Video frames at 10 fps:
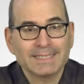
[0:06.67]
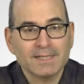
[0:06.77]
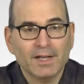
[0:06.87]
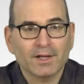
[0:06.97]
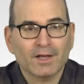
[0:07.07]
It's
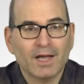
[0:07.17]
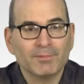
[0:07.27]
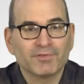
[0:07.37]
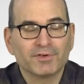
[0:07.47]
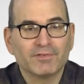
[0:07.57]
not
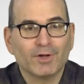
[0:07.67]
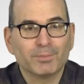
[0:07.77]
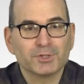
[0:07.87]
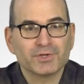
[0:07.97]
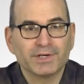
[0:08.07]
uncommon for
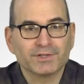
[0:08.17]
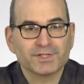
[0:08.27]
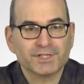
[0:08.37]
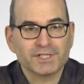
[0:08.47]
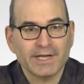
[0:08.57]
developing traders
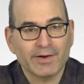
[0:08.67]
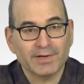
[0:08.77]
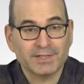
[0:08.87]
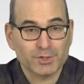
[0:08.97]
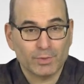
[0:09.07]
to stare
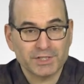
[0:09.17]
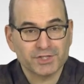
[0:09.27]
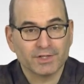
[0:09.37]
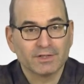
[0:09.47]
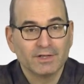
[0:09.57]
at this
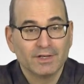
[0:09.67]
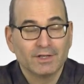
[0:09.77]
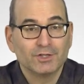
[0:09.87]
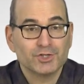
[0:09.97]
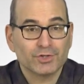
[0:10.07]
question,
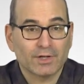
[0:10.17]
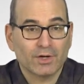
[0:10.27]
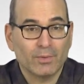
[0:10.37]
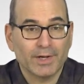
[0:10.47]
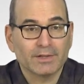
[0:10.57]
should I
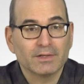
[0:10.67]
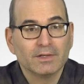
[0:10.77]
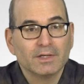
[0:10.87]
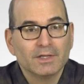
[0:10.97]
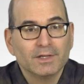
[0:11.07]
quit?
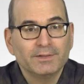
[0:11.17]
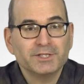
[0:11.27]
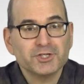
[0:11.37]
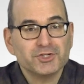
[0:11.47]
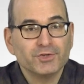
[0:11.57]

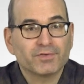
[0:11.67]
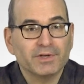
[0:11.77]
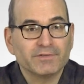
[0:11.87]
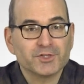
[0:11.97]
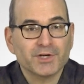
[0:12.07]
This is true for
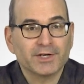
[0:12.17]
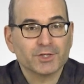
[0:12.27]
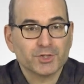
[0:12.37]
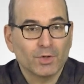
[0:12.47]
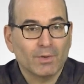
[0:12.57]
even
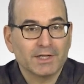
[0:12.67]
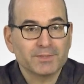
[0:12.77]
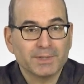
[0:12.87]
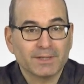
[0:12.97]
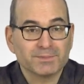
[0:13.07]
traders who go on
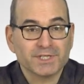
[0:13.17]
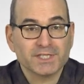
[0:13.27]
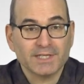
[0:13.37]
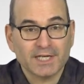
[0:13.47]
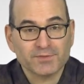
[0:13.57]
to become
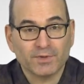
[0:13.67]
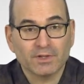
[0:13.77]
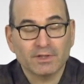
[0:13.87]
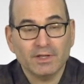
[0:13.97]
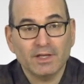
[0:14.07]

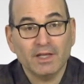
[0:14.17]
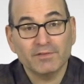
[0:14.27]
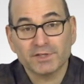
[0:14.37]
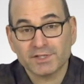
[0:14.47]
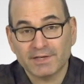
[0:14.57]
successful,
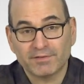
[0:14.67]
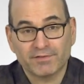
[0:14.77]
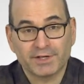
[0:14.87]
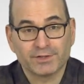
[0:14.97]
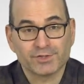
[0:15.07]
even
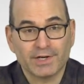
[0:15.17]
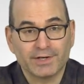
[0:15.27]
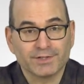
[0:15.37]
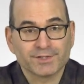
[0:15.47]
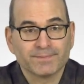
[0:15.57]
seven-figure
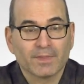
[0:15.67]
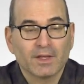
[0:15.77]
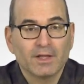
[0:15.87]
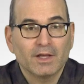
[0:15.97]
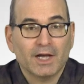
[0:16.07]
traders.
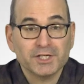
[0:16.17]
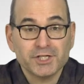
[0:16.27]
I